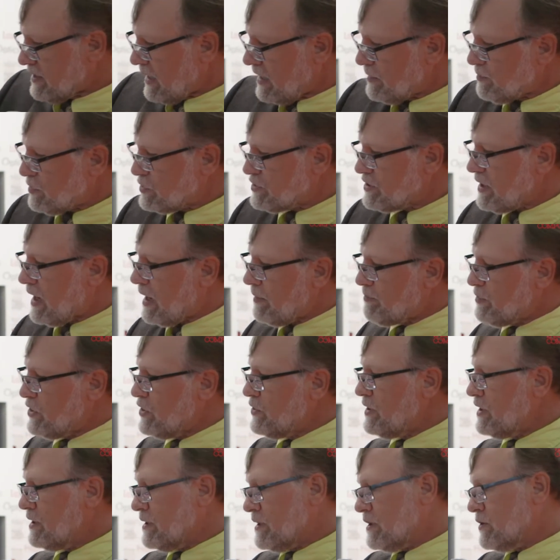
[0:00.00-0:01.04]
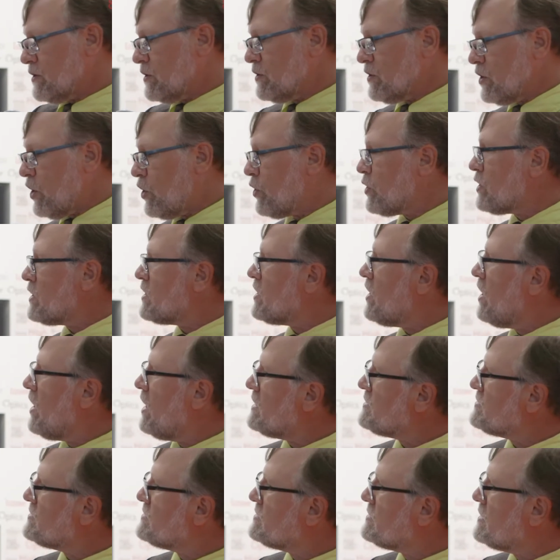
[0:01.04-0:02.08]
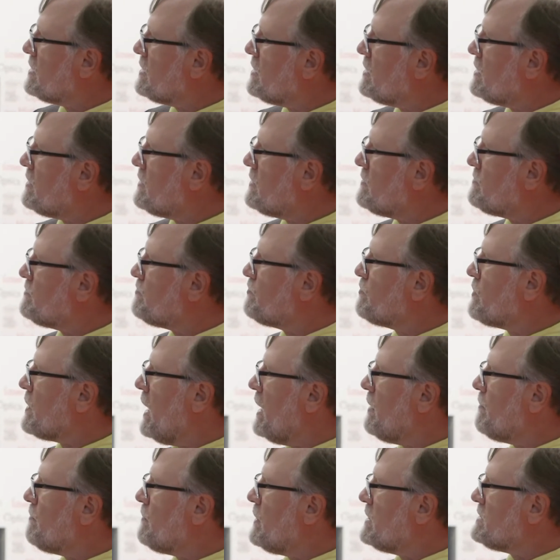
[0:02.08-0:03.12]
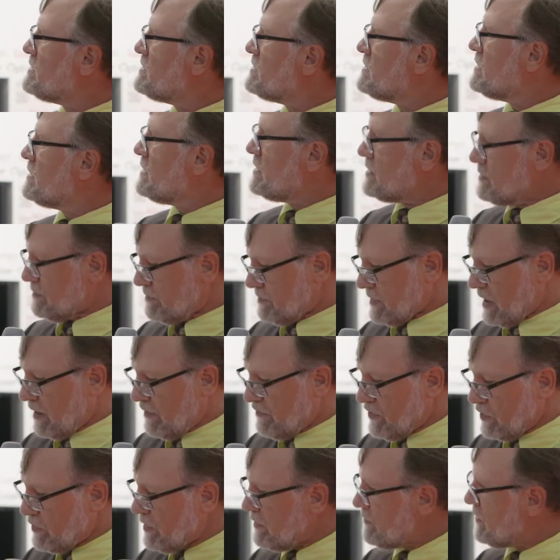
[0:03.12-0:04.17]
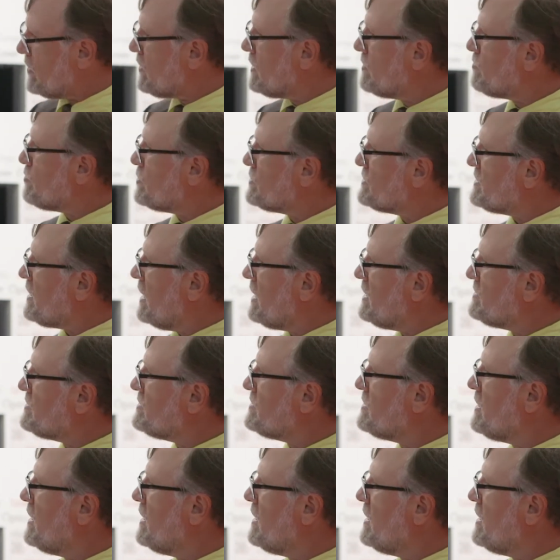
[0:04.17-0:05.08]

tabletop unit, a little lower cost, but still very, very precise.